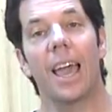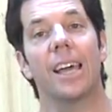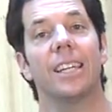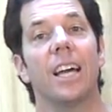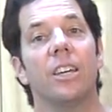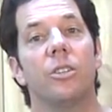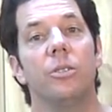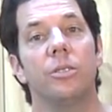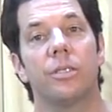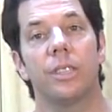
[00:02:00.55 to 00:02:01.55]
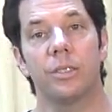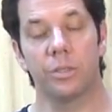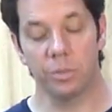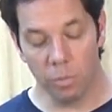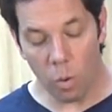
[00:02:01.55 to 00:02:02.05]
and I use
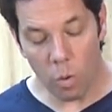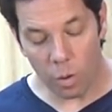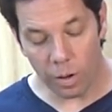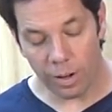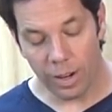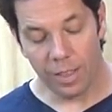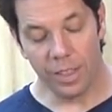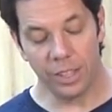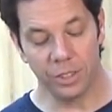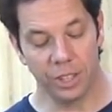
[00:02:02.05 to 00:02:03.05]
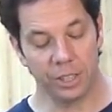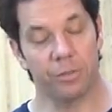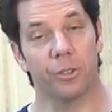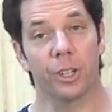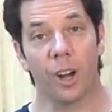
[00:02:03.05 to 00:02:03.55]
this more than just
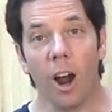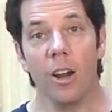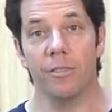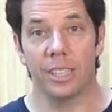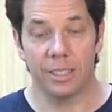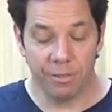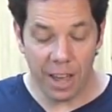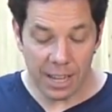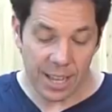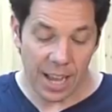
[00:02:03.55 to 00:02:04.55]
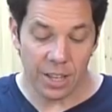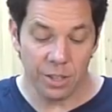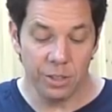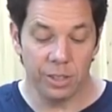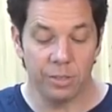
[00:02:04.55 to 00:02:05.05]
for carving. In fact, I
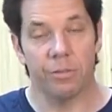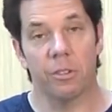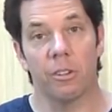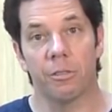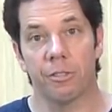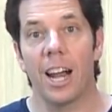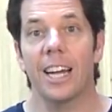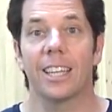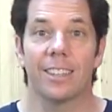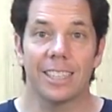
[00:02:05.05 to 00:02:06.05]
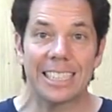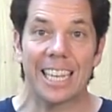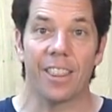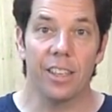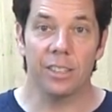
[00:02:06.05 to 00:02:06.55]
use it for a variety of things,
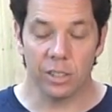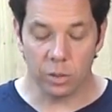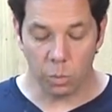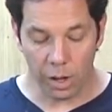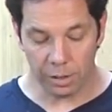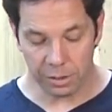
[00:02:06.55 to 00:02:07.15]
and this is one of